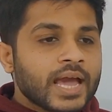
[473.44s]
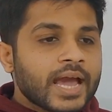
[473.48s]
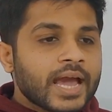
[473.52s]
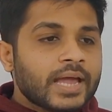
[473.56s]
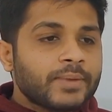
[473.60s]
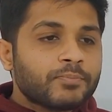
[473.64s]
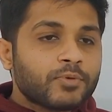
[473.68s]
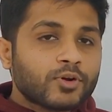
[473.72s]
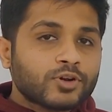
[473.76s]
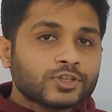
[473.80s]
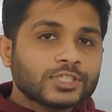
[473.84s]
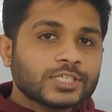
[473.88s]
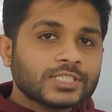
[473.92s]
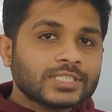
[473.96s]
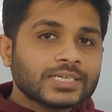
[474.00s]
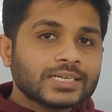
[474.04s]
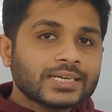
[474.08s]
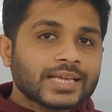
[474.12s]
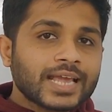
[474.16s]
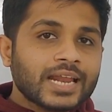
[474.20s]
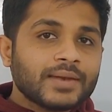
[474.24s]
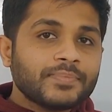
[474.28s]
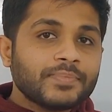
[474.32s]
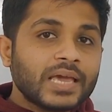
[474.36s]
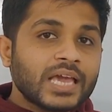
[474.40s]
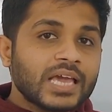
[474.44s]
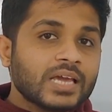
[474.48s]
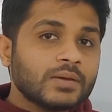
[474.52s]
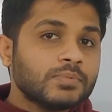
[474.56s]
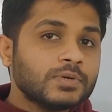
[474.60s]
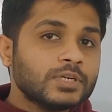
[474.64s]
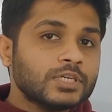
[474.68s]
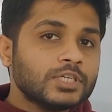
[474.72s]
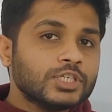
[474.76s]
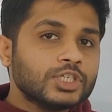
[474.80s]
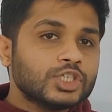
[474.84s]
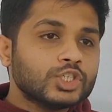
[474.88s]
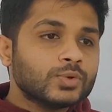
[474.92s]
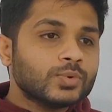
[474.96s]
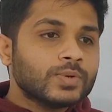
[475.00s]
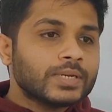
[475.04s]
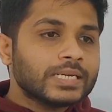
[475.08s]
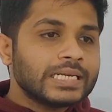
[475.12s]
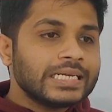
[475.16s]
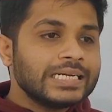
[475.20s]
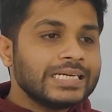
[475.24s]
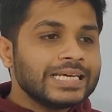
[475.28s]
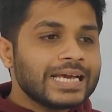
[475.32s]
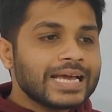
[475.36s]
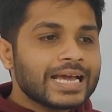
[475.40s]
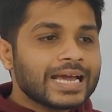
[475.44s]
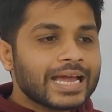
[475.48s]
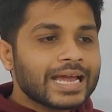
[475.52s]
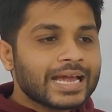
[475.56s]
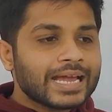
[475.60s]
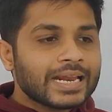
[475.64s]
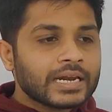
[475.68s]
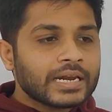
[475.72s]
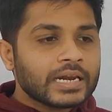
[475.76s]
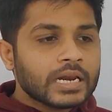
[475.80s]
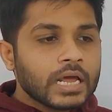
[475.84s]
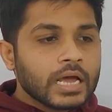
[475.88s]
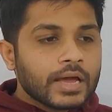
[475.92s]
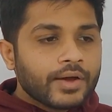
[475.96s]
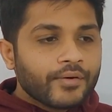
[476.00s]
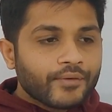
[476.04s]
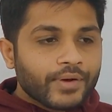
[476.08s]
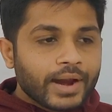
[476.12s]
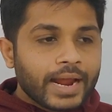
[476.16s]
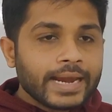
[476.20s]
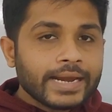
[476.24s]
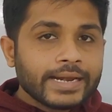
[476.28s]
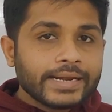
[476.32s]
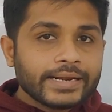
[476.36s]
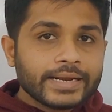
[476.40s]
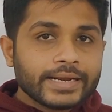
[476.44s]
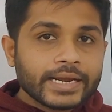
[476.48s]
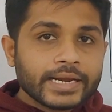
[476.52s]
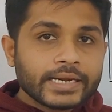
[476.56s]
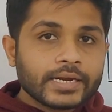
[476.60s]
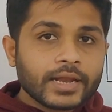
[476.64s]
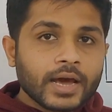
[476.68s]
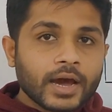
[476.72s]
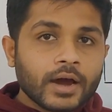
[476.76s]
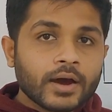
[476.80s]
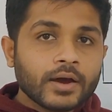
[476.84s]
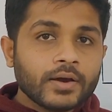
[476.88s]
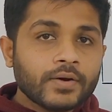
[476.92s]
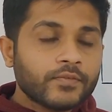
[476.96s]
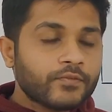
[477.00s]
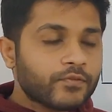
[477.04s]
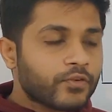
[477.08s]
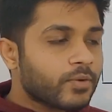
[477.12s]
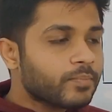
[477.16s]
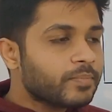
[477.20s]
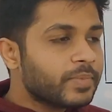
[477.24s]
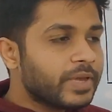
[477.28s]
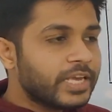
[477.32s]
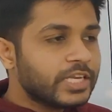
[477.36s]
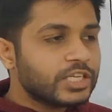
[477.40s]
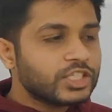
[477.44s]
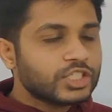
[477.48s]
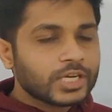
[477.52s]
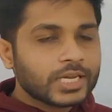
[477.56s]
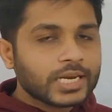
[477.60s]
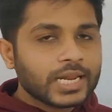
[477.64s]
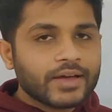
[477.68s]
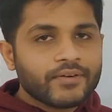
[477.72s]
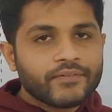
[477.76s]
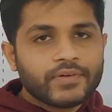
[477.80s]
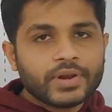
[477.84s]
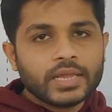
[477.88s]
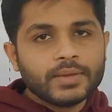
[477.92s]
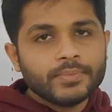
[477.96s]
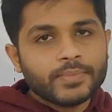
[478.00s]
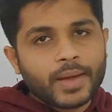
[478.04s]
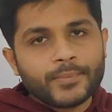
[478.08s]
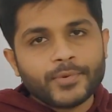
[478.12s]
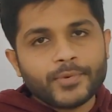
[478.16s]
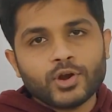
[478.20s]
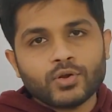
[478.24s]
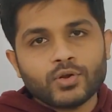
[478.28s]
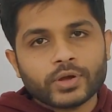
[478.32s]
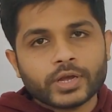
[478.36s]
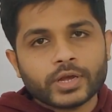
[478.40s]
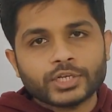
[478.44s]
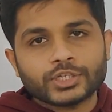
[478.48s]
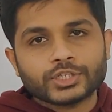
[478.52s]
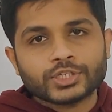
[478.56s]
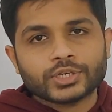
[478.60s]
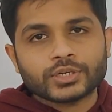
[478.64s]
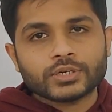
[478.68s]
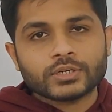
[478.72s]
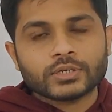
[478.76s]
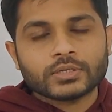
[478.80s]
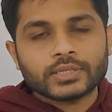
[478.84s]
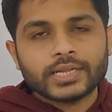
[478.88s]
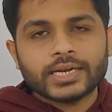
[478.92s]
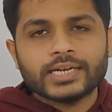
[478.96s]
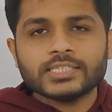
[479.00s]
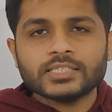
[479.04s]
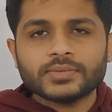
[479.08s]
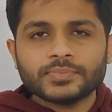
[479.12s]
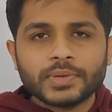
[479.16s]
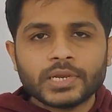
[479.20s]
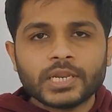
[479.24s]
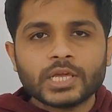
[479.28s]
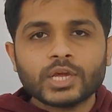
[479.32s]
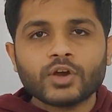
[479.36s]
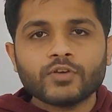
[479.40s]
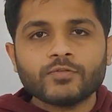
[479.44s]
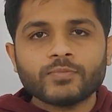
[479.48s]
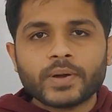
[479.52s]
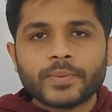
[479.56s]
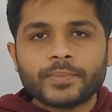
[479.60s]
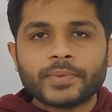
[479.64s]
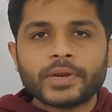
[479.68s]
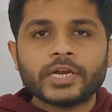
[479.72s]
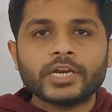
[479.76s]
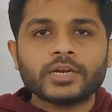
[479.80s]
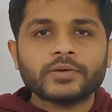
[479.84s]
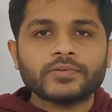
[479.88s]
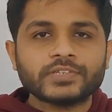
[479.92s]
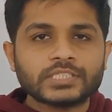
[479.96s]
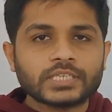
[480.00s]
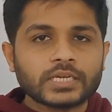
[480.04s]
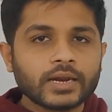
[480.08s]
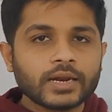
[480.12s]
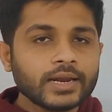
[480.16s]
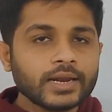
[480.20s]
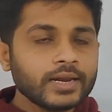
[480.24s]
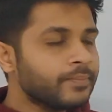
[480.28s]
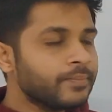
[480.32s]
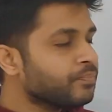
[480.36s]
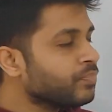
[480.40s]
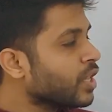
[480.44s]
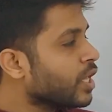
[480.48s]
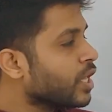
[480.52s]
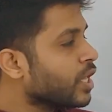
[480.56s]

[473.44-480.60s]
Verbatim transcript: and processor can be able to read and write data from each and every memory location. That is the meaning of memory interfacing, right?